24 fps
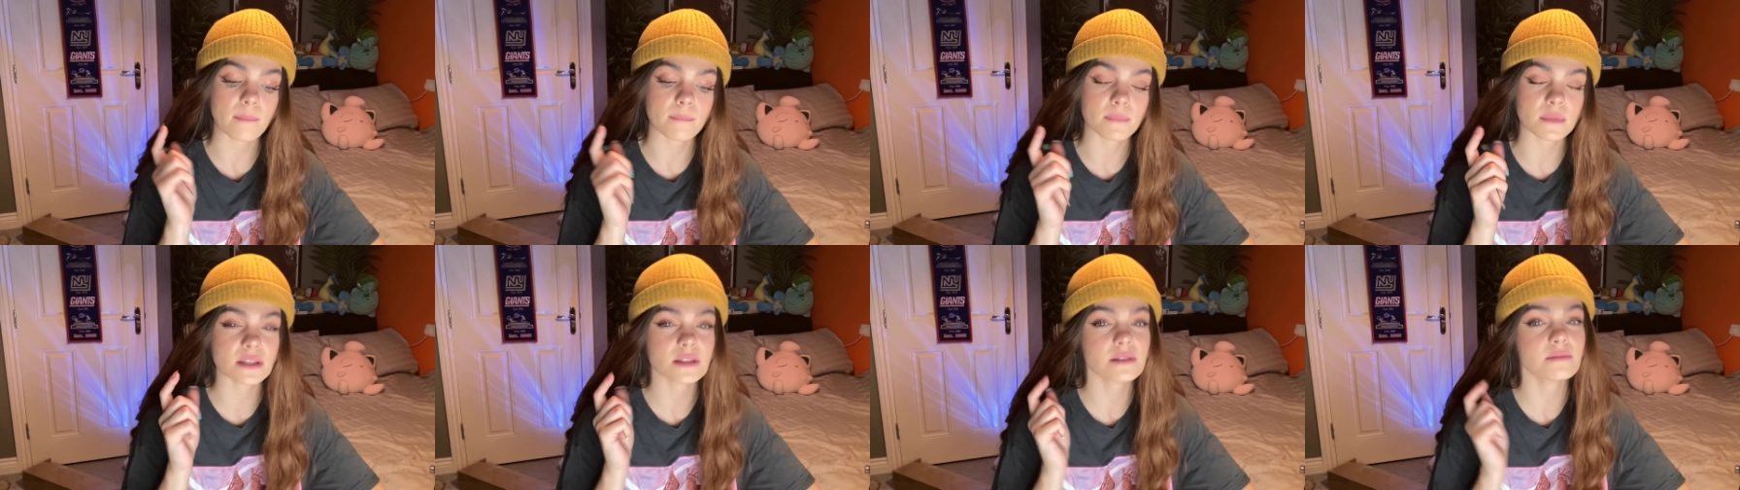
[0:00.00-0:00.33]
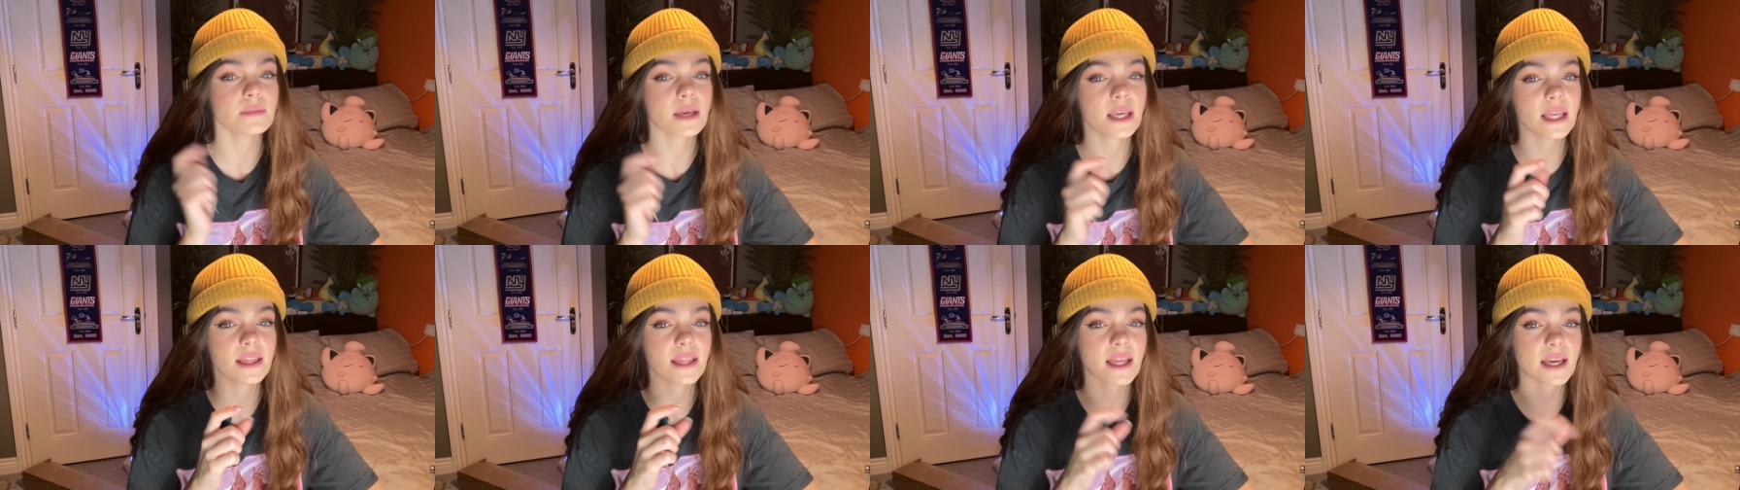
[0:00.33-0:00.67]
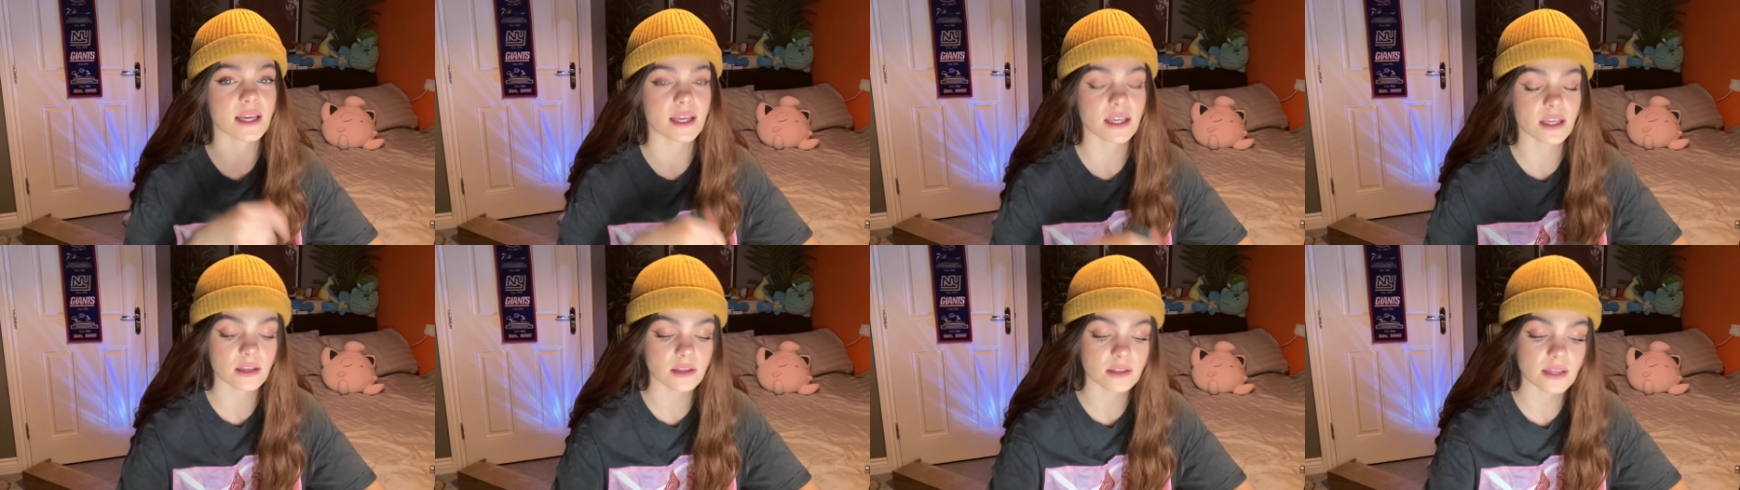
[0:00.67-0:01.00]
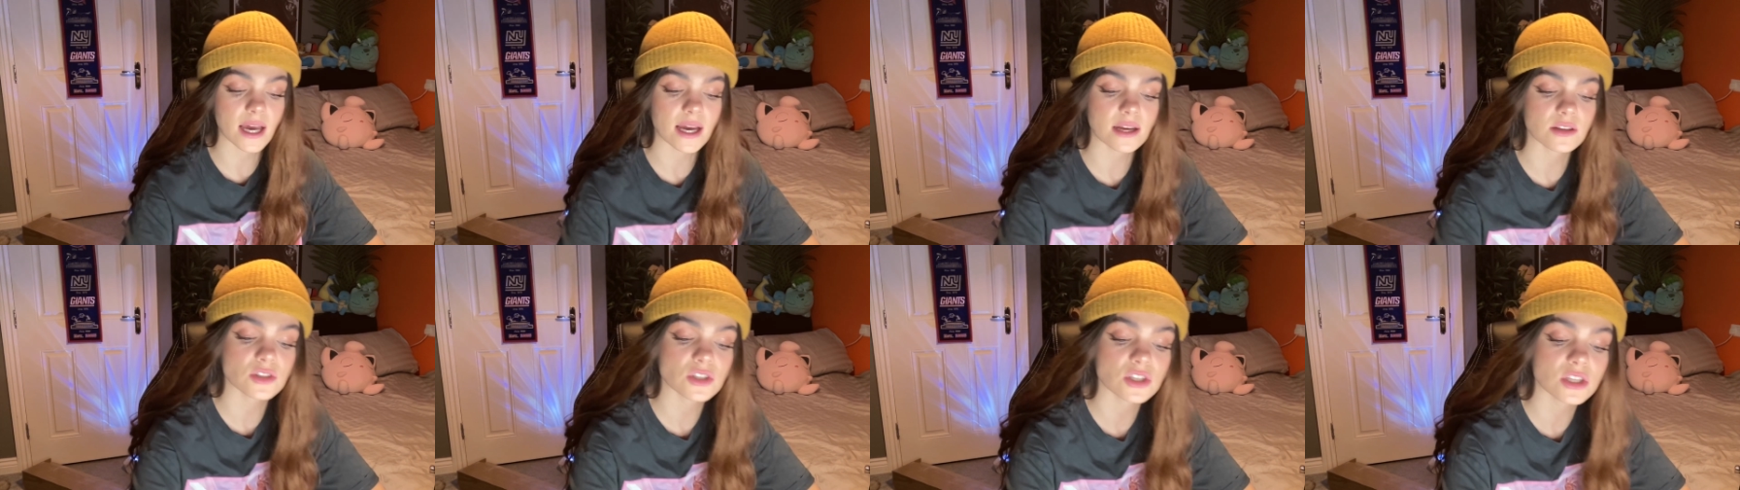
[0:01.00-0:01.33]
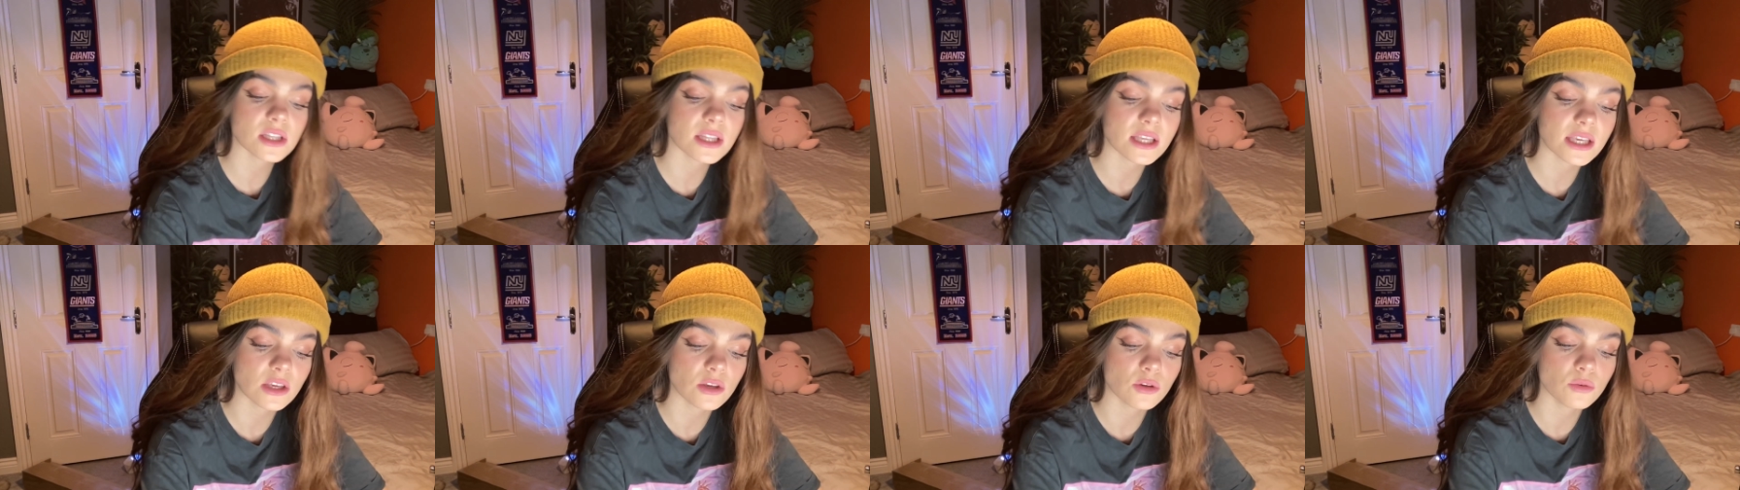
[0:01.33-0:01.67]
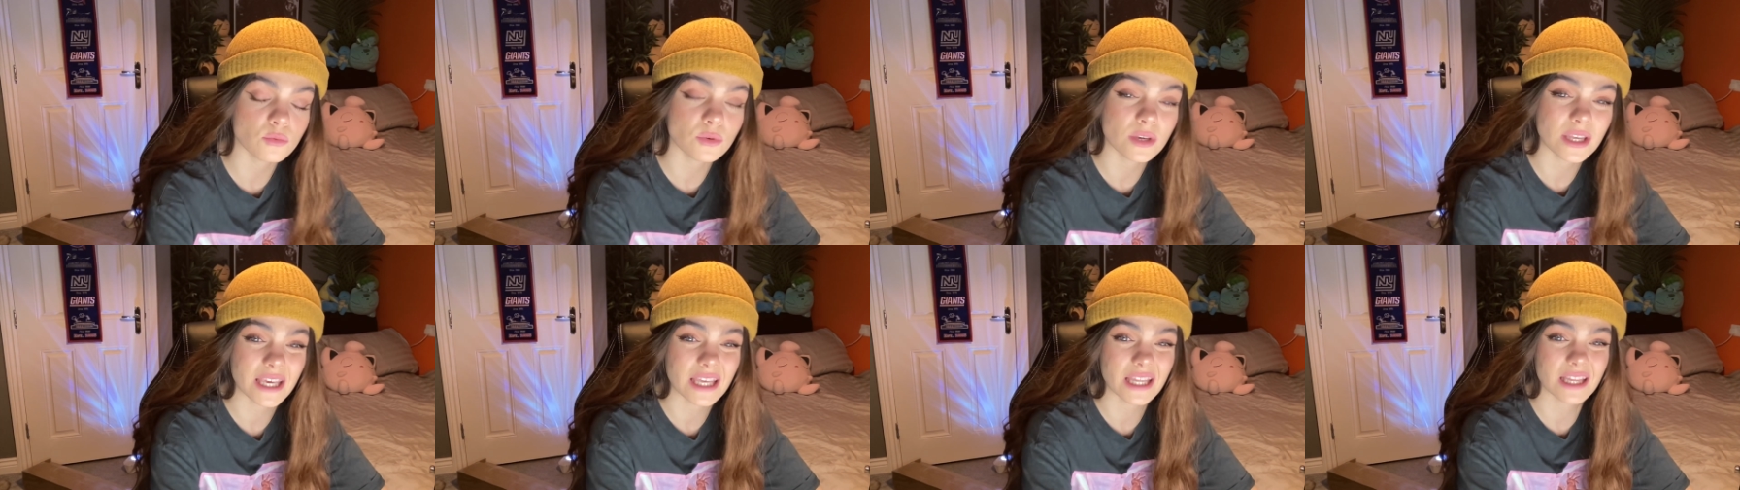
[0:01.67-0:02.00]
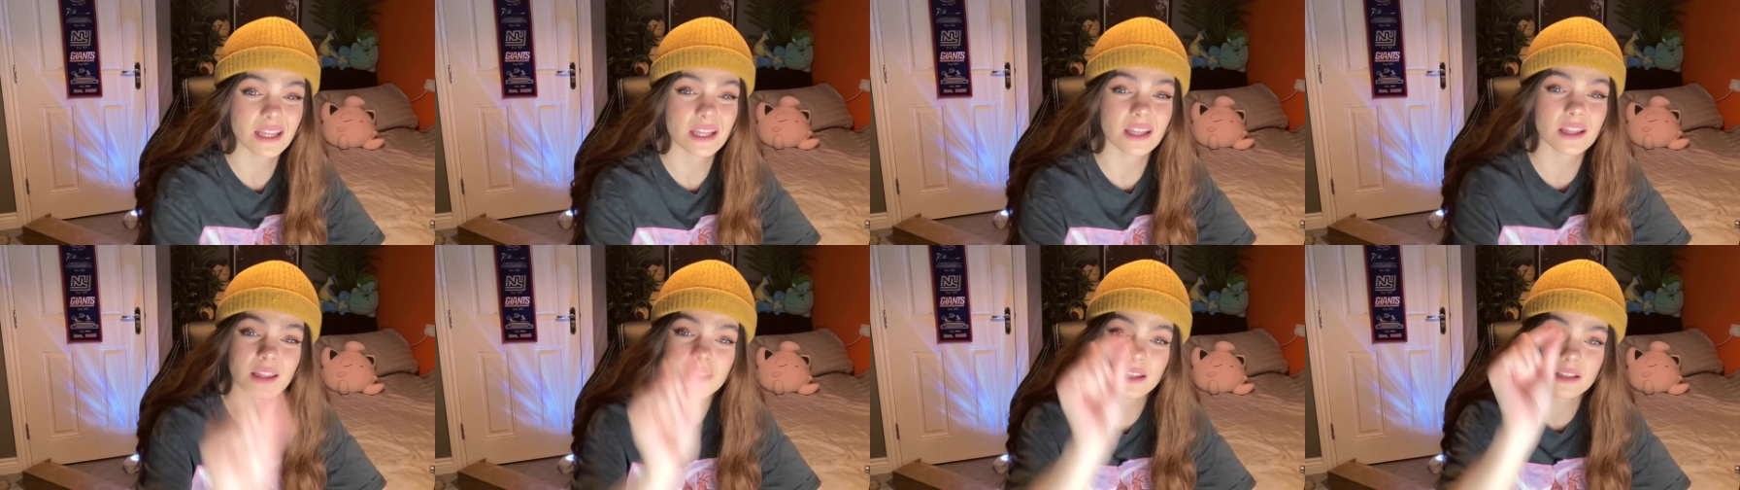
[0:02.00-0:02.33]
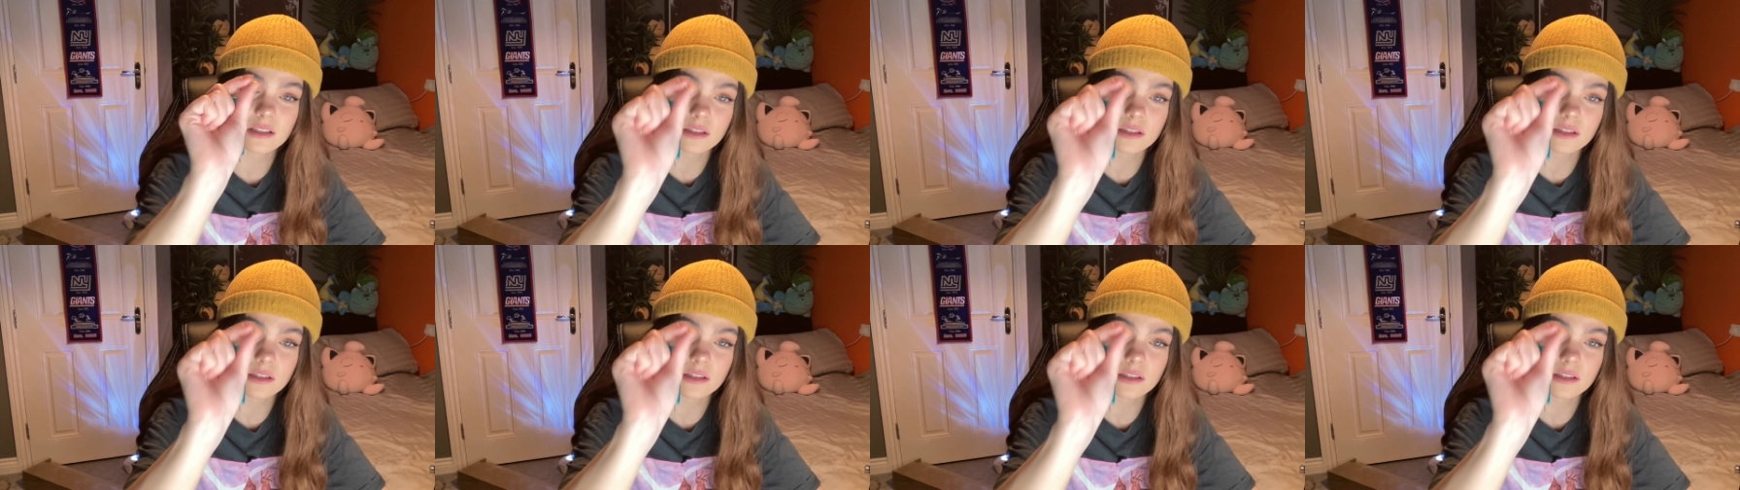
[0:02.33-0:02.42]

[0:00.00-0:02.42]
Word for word: must mean that it actually you need the